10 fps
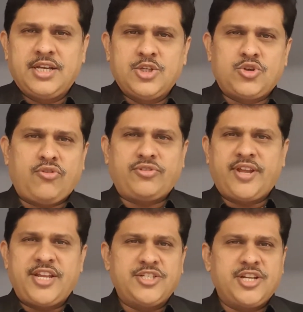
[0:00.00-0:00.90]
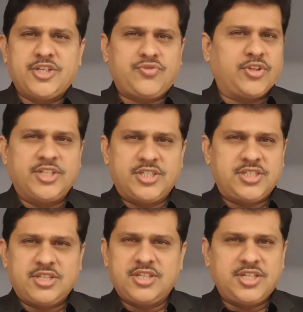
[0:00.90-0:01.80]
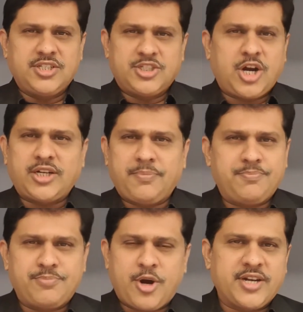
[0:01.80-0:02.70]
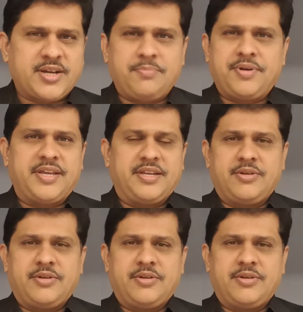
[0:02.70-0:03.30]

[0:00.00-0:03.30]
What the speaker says: software engineers for this startup product company.